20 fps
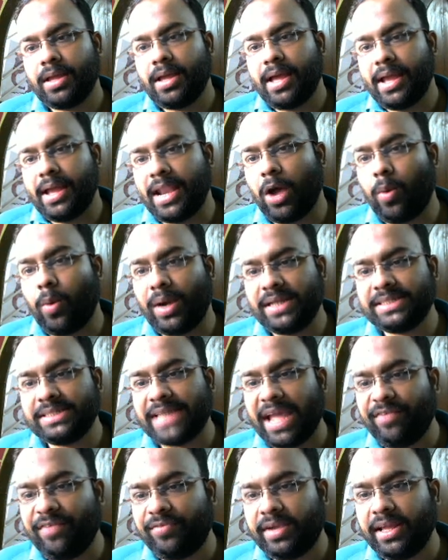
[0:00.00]
Now what is
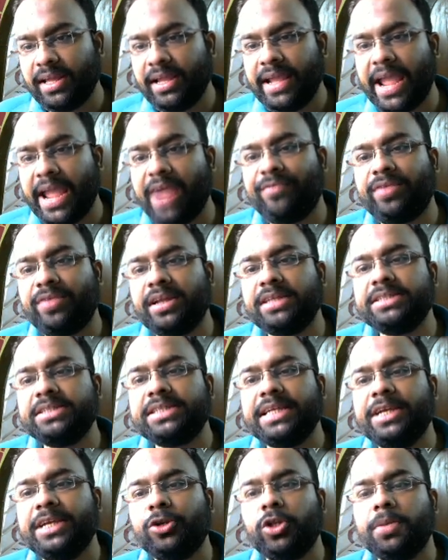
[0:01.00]
ft? Ft is
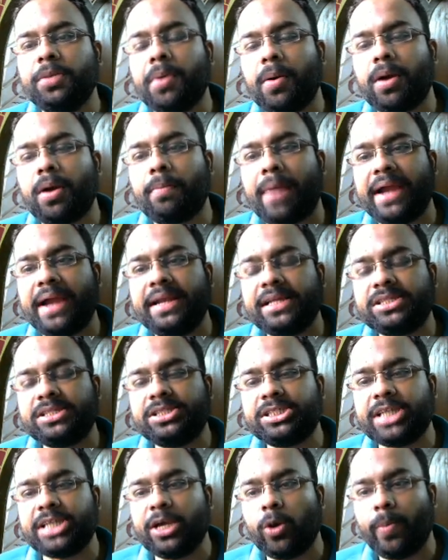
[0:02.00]
e to the power minus
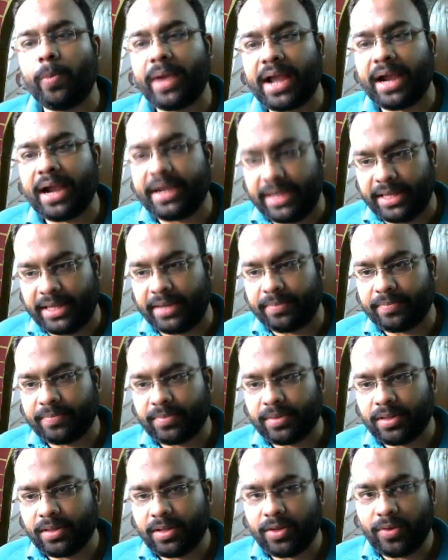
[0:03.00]
j omega t,
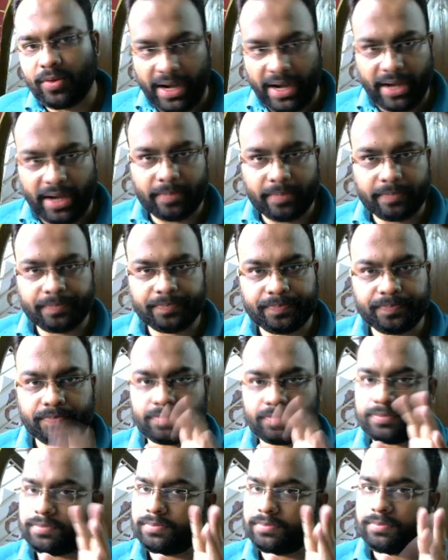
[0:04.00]
right?
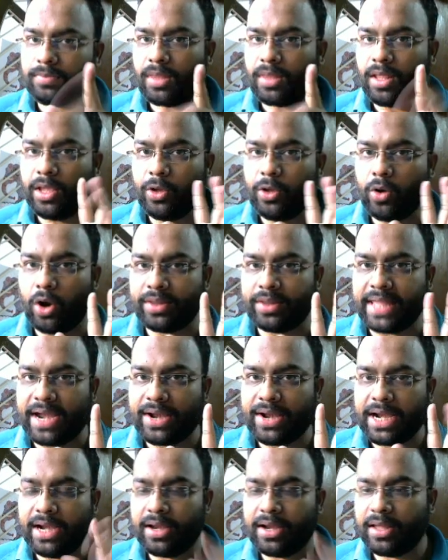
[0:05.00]
You got that,
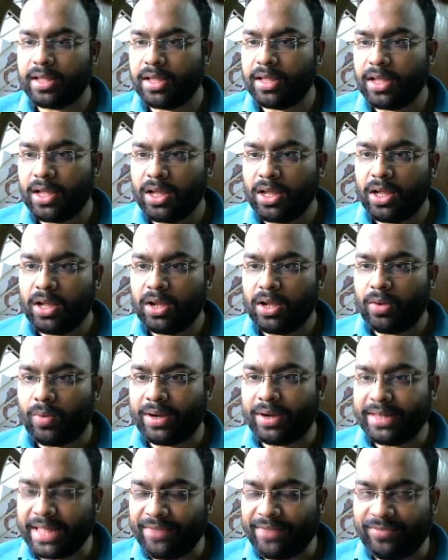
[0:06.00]
right? What
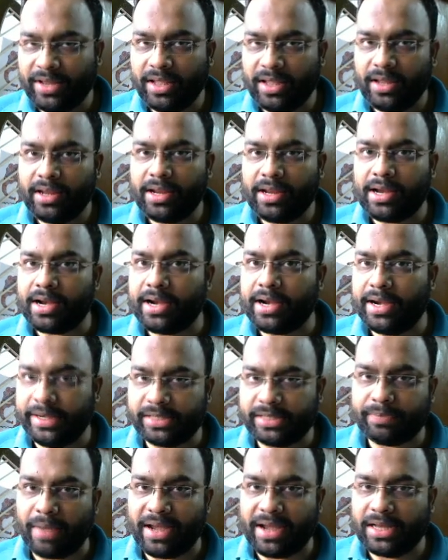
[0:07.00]
is ft?
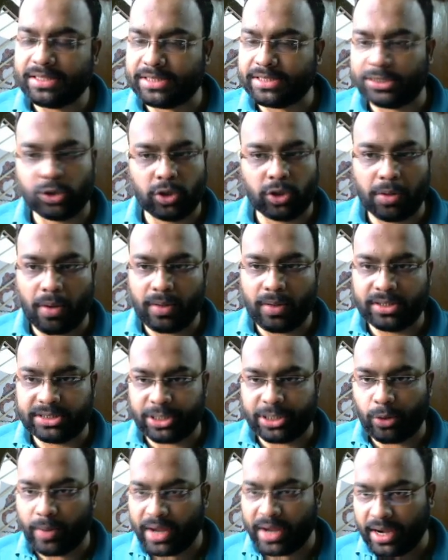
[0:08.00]
It's minus e to the power j
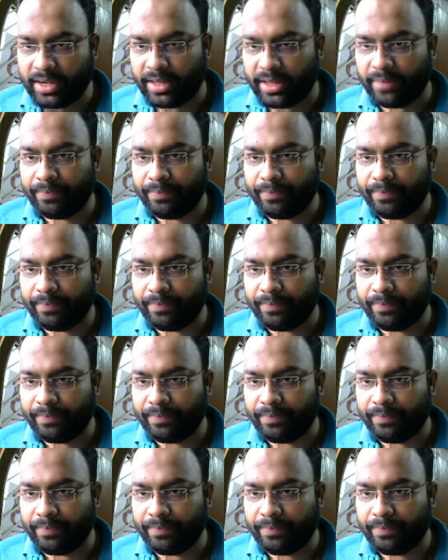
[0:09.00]
omega t.